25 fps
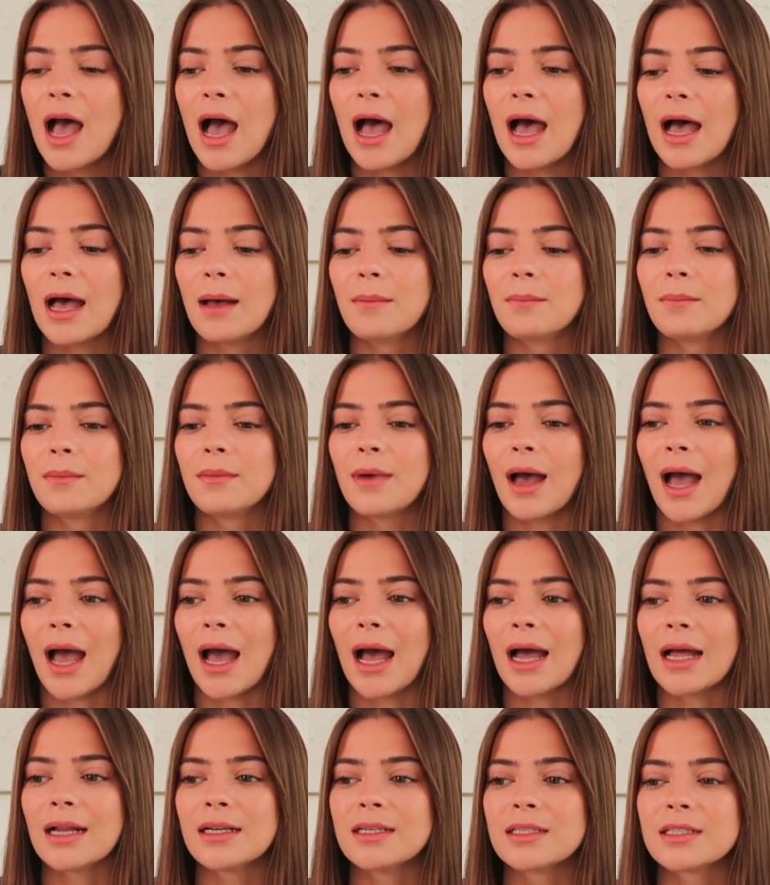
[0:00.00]

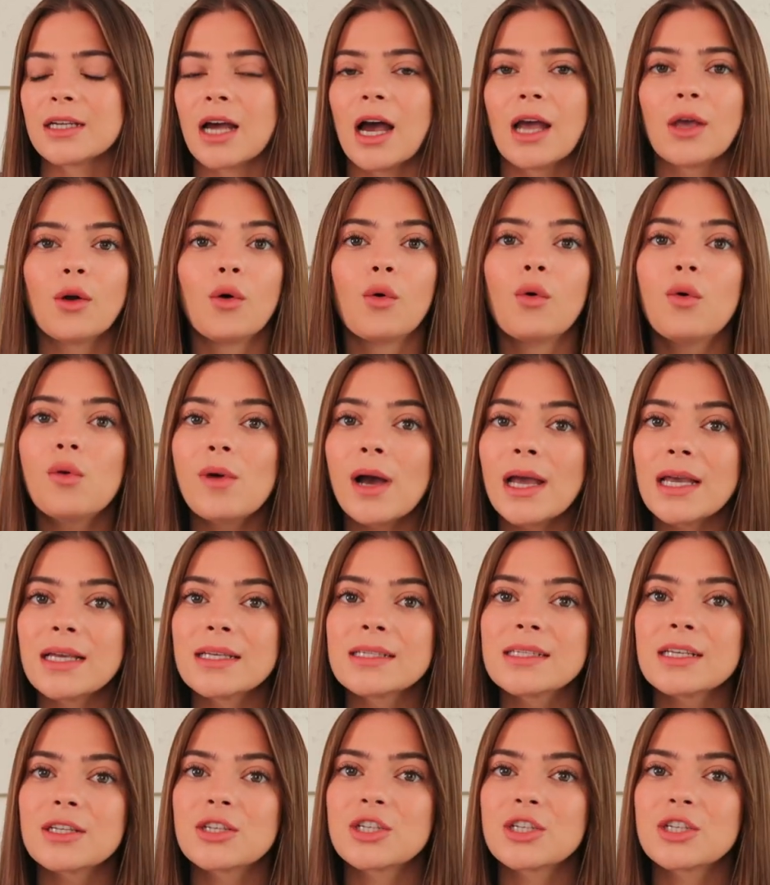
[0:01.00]
And I always